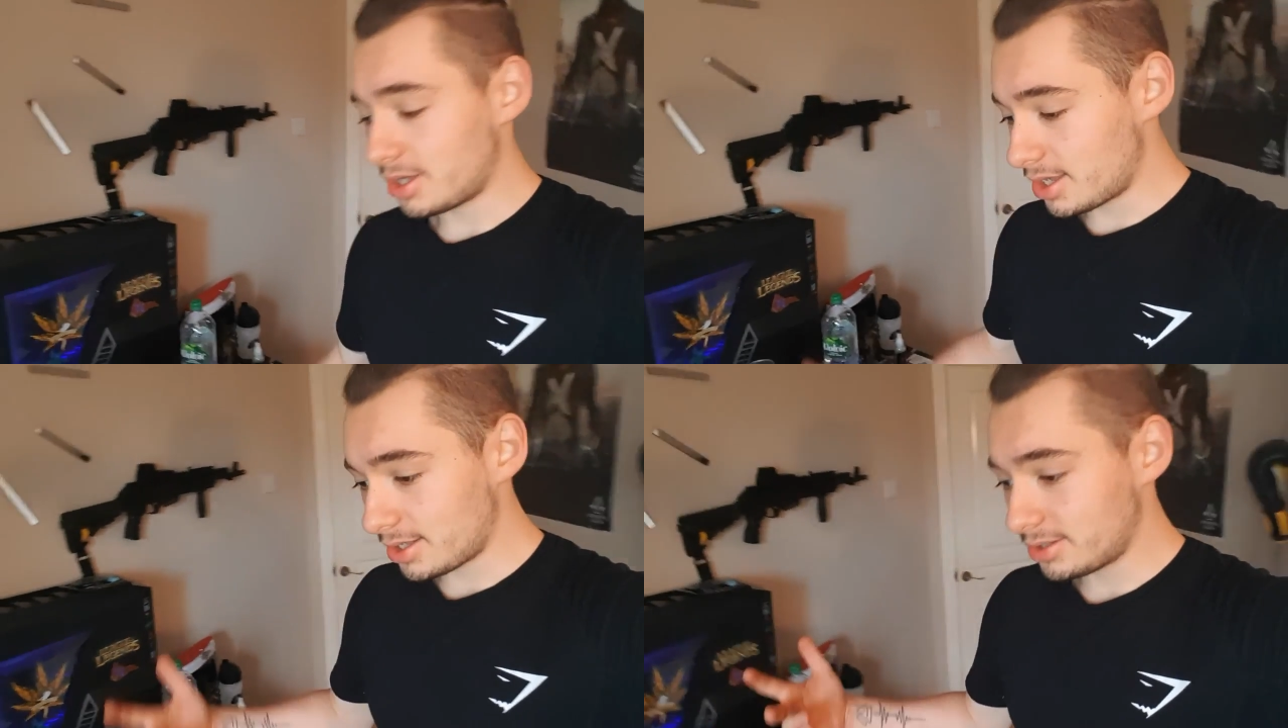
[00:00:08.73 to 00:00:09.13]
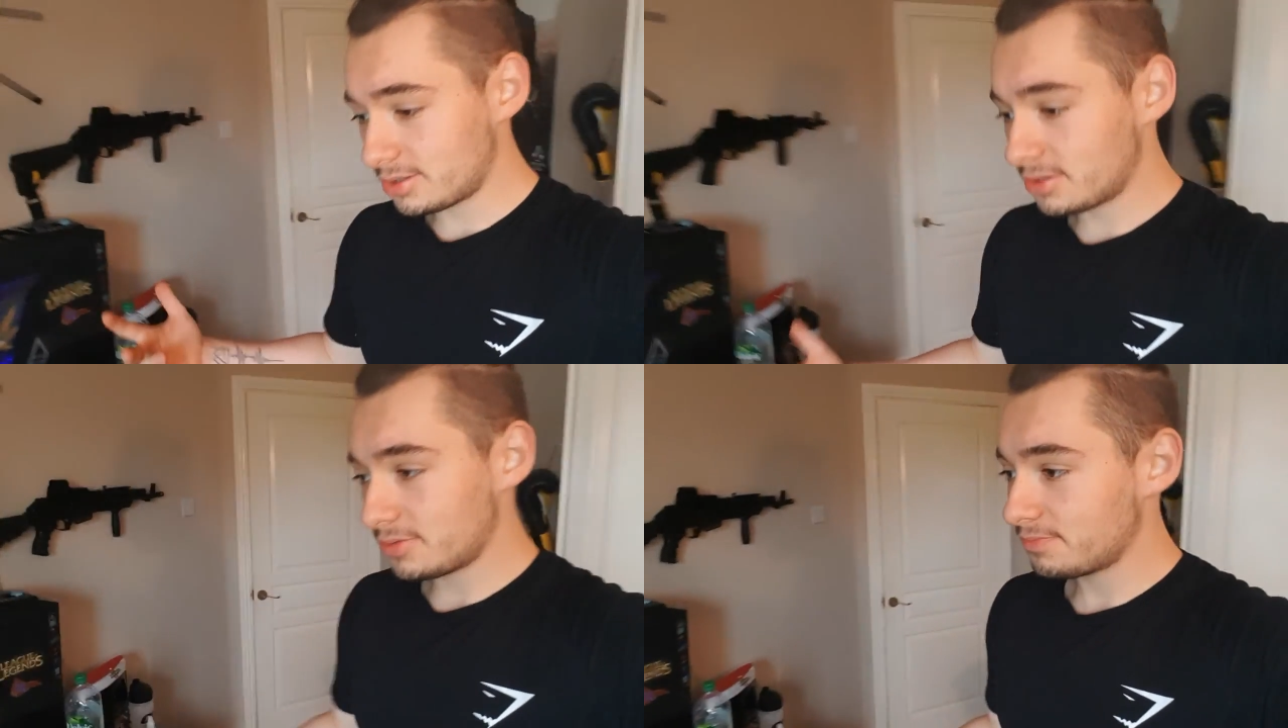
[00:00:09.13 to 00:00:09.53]

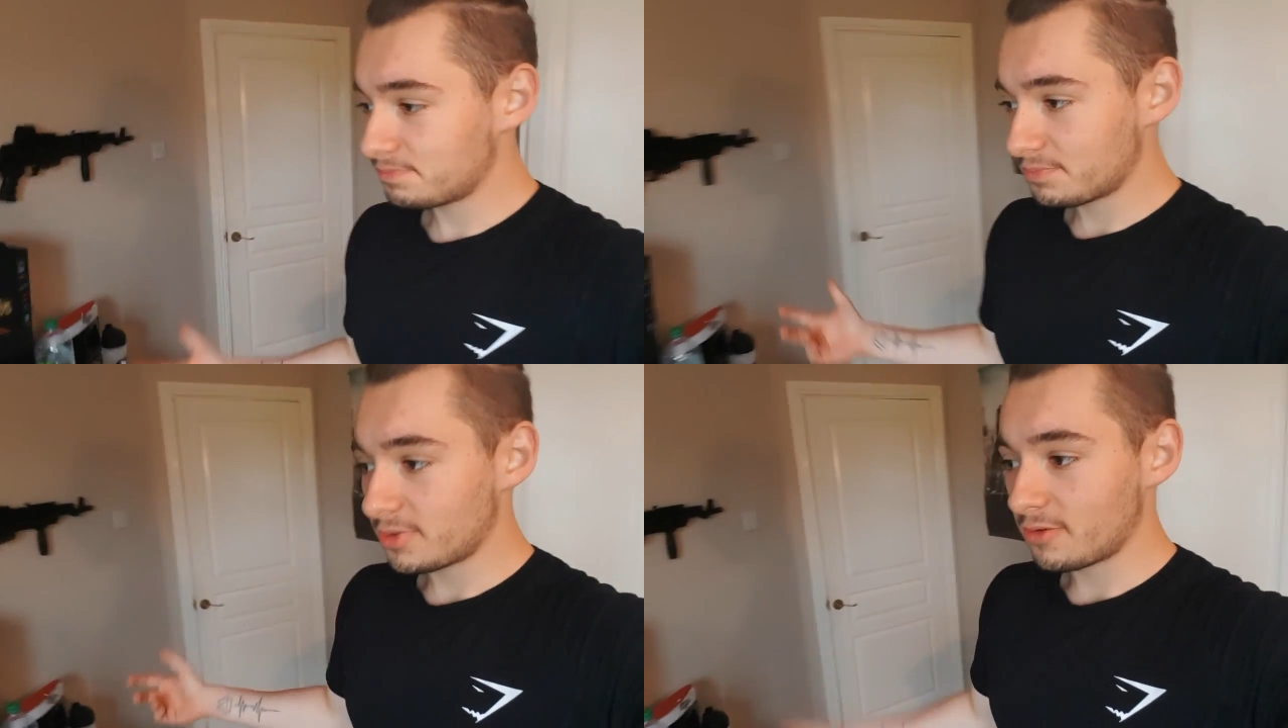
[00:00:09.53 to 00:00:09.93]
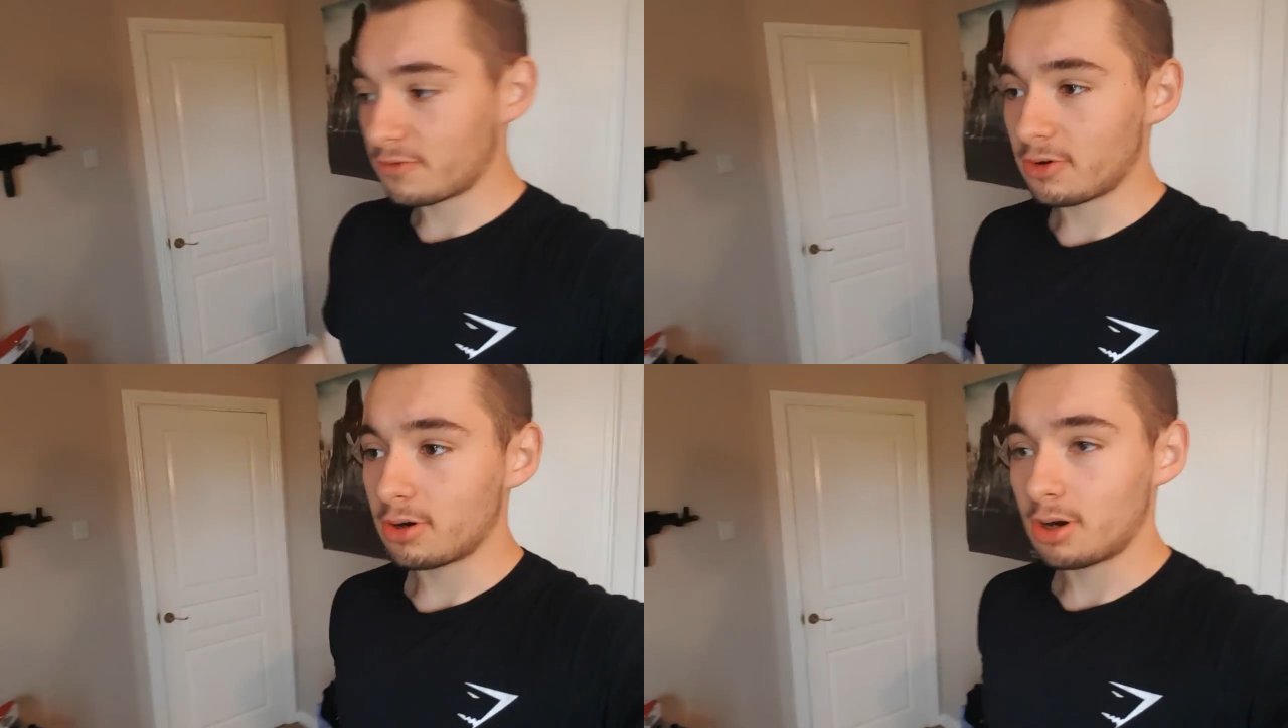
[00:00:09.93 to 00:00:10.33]
and
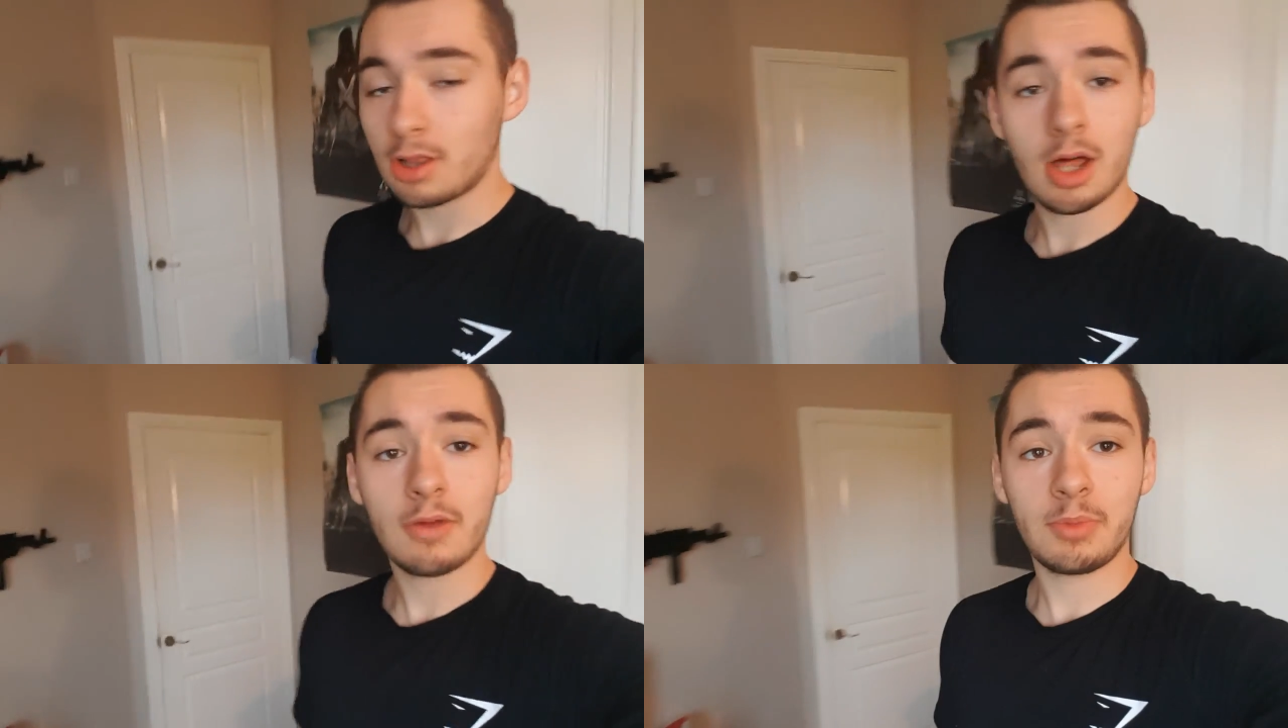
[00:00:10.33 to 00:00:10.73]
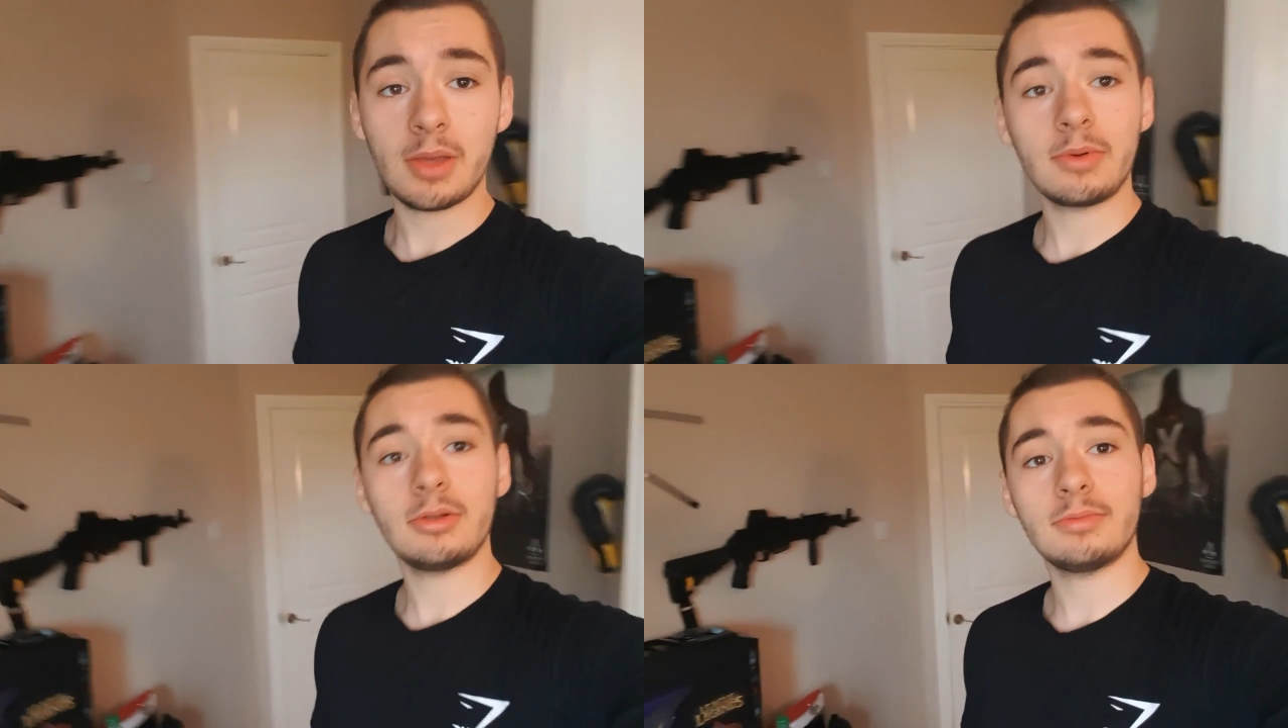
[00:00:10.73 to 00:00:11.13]
for a lot of
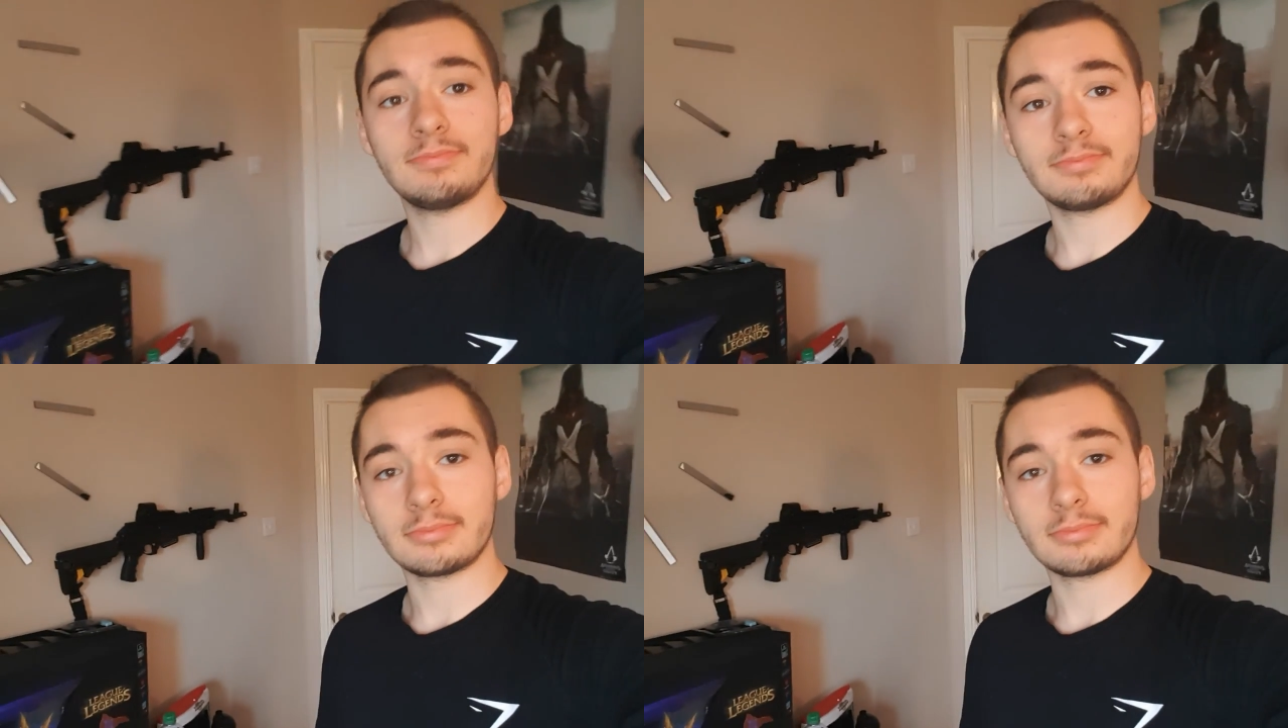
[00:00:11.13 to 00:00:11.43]
people